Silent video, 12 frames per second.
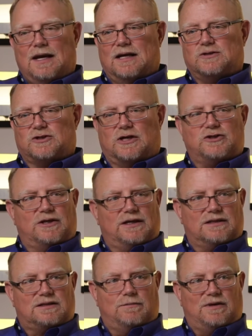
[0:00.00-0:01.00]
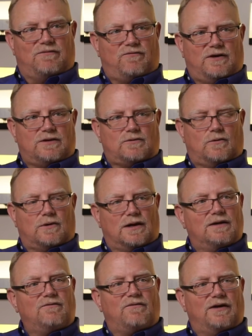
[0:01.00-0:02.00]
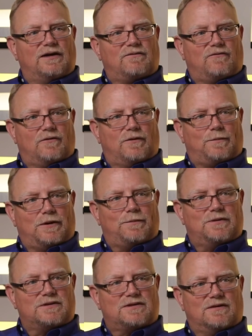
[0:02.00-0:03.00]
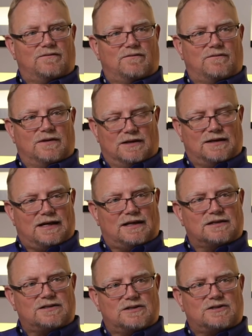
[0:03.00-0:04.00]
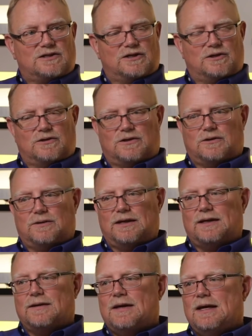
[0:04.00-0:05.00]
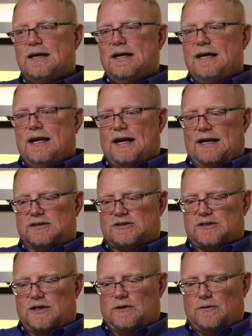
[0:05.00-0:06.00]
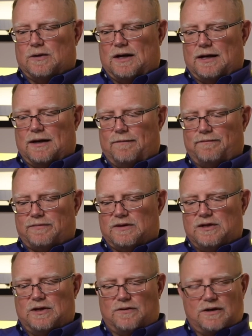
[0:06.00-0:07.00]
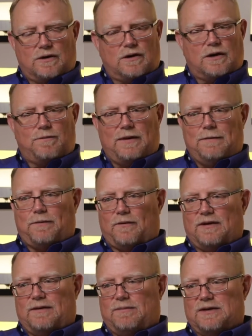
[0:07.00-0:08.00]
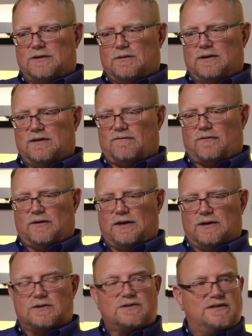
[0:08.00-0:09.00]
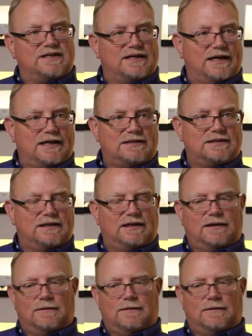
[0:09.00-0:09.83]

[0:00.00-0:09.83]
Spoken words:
and judging it to be fit or unfit for the purpose of the analysis that you're doing. And so, there are people that have been doing it for years. DAT,